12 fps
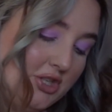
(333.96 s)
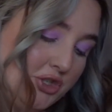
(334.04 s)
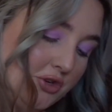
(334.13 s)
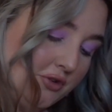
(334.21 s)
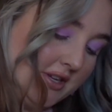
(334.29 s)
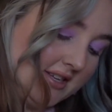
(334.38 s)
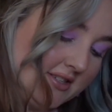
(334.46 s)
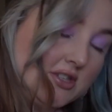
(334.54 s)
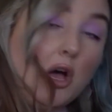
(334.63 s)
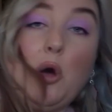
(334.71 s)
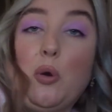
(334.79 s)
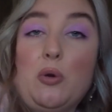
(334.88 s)
chunky
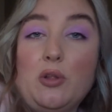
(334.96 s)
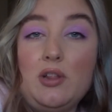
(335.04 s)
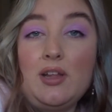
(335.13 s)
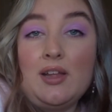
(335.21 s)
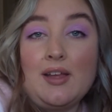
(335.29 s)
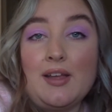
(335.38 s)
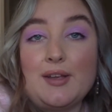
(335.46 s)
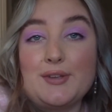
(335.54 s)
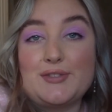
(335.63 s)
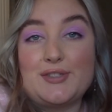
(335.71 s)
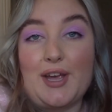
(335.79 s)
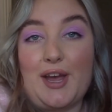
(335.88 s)
sole,
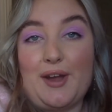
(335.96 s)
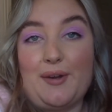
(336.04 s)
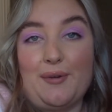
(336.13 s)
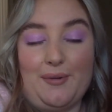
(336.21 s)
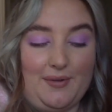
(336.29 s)
so I